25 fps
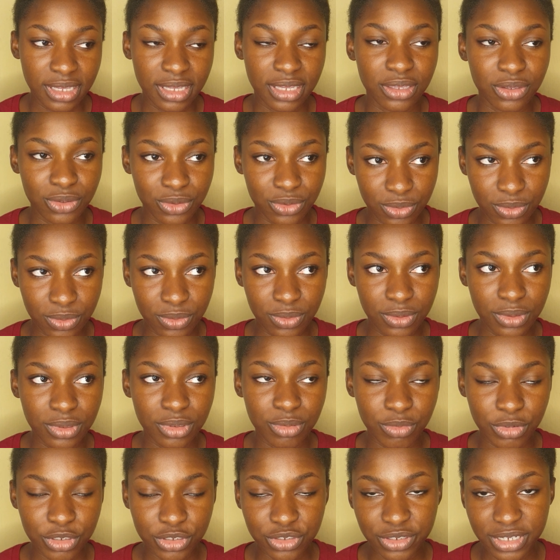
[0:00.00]
The
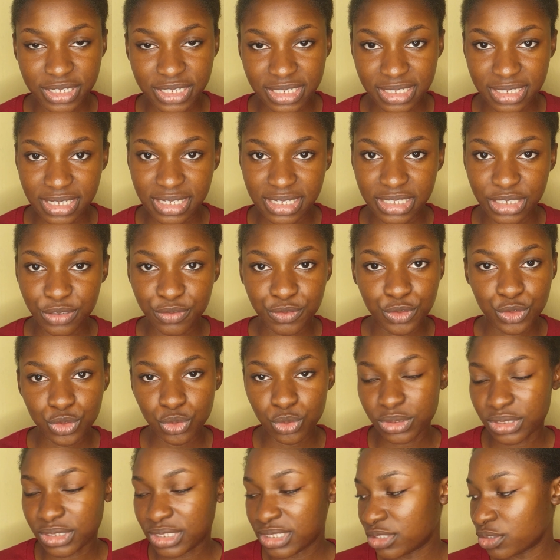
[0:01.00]
moisture easily leaves. So
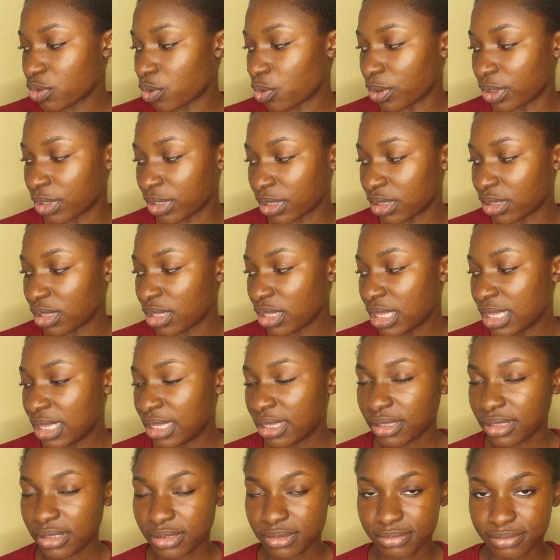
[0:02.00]
this oil
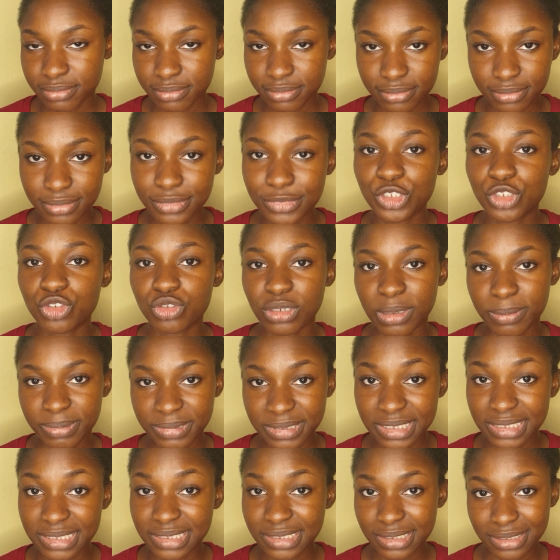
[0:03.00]

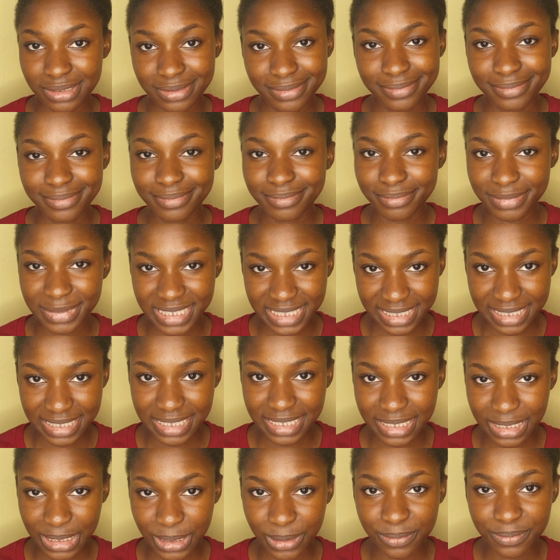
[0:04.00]
traps it in,
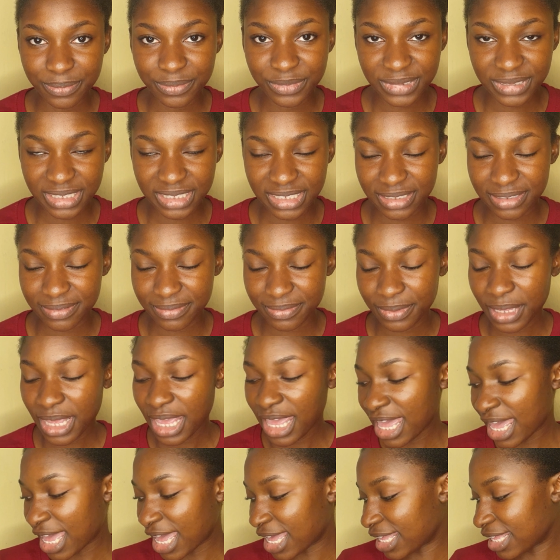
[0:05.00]
basically.
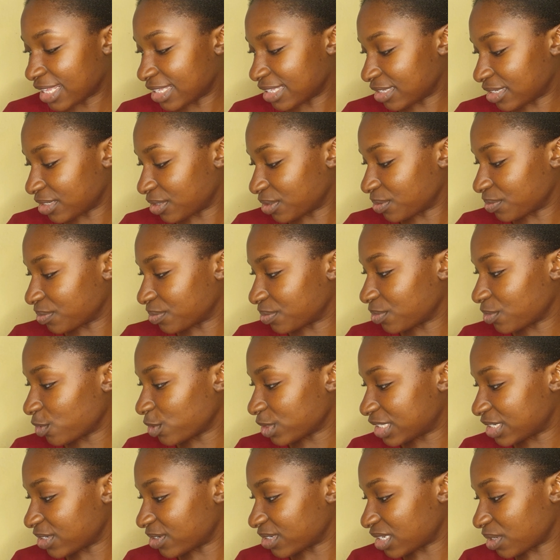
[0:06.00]
And
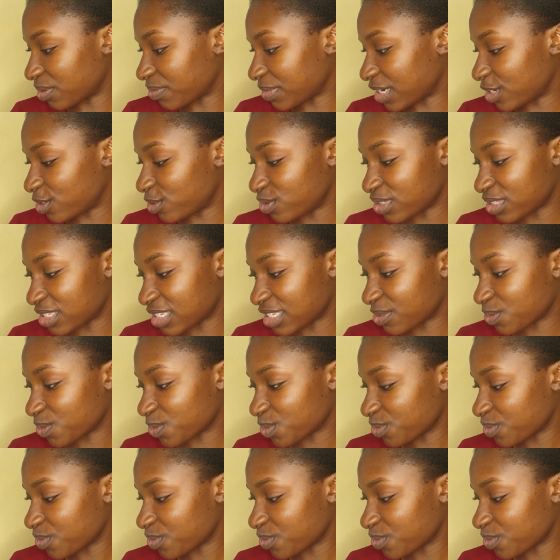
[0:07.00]
what else am I using?